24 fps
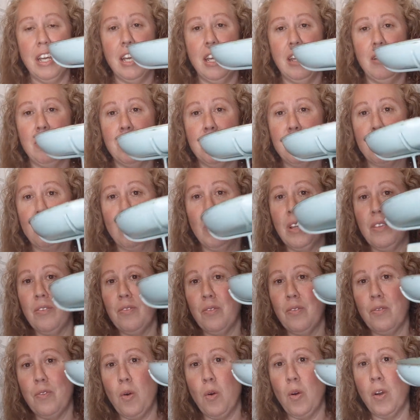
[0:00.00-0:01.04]
It was
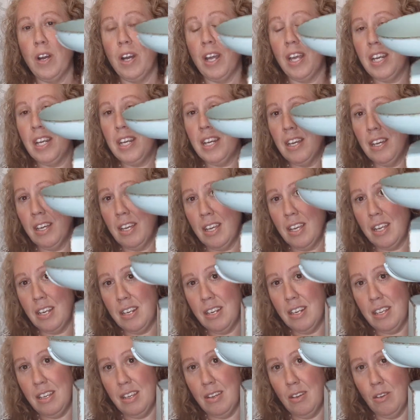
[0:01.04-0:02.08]

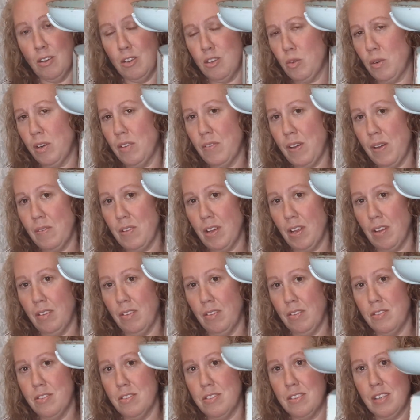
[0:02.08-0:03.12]
$24.99 or
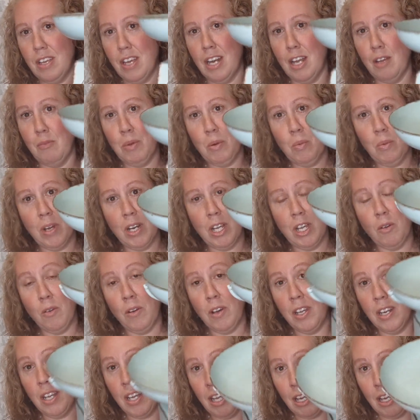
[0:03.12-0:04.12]
$25, and I've been wanting one,